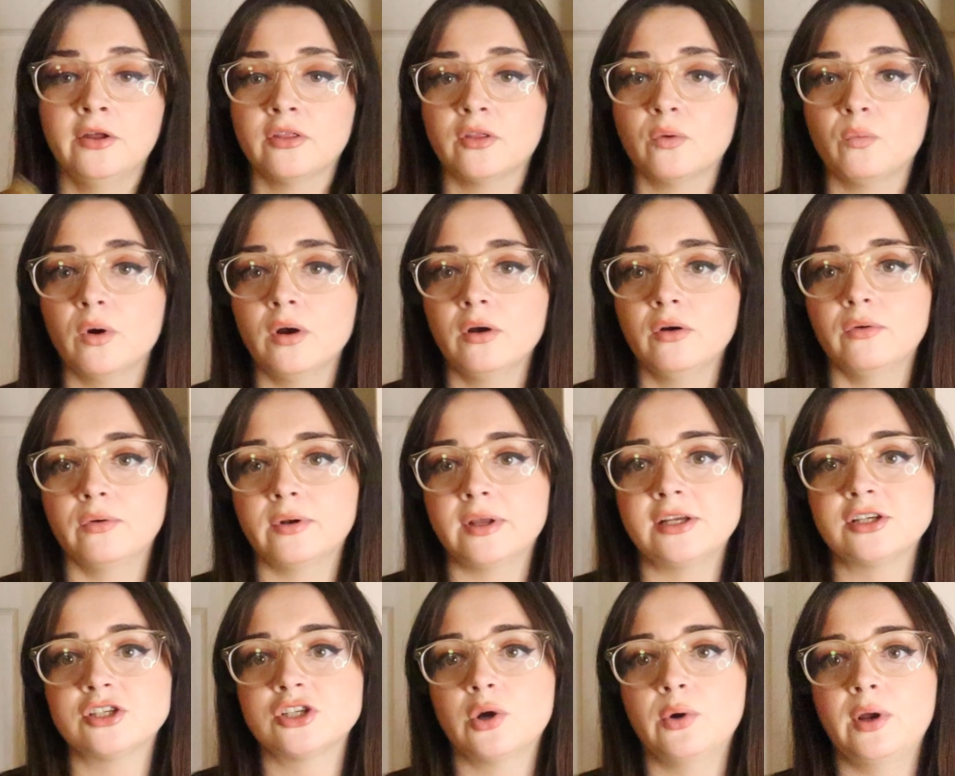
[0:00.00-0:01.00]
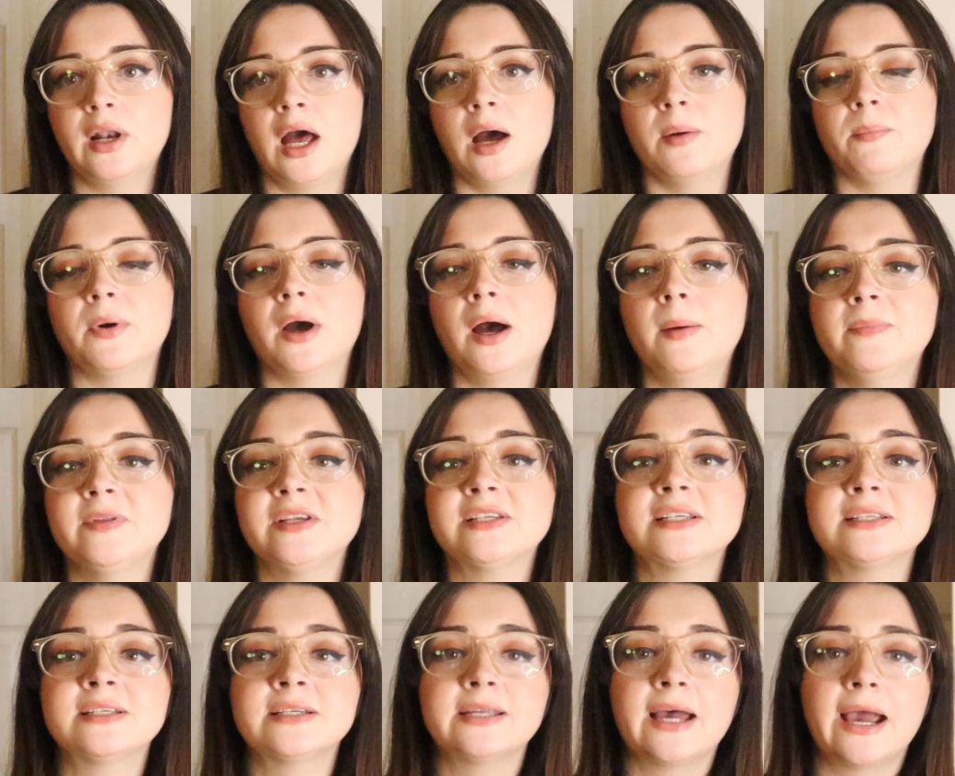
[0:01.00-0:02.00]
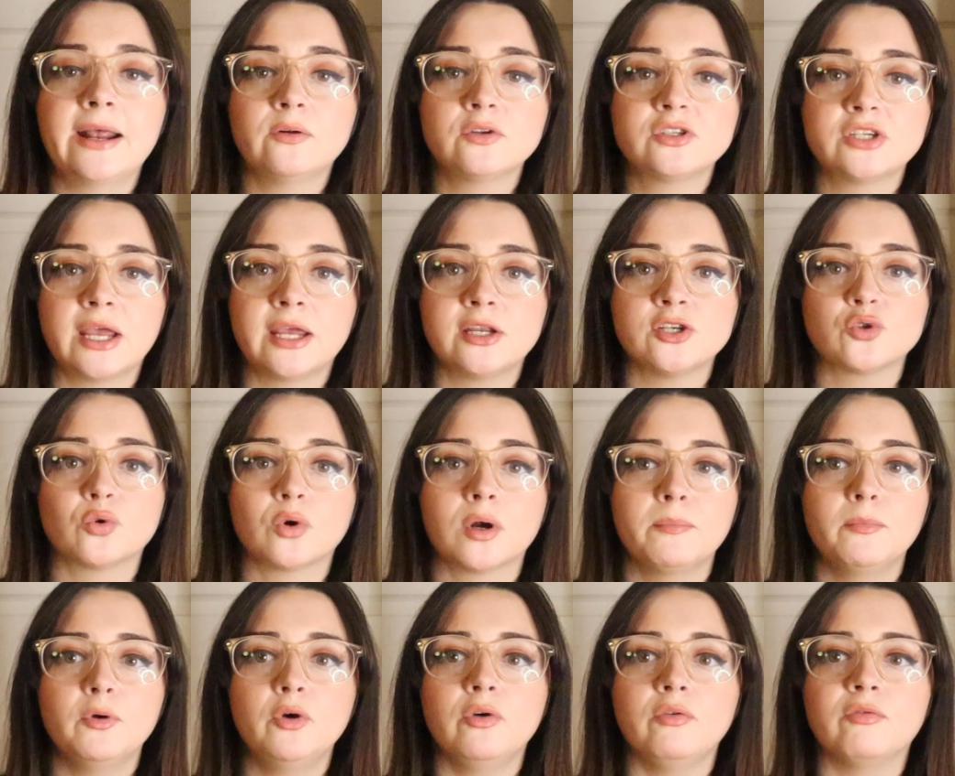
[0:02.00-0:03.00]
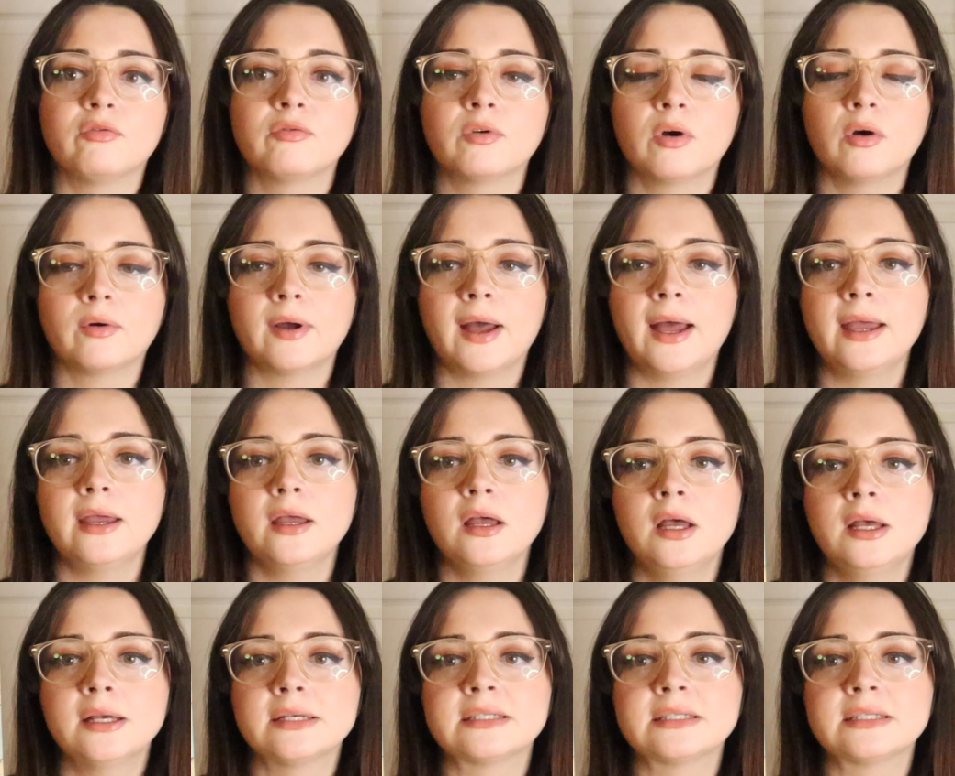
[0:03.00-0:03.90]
The World is showing up. This is a title change or a move, okay?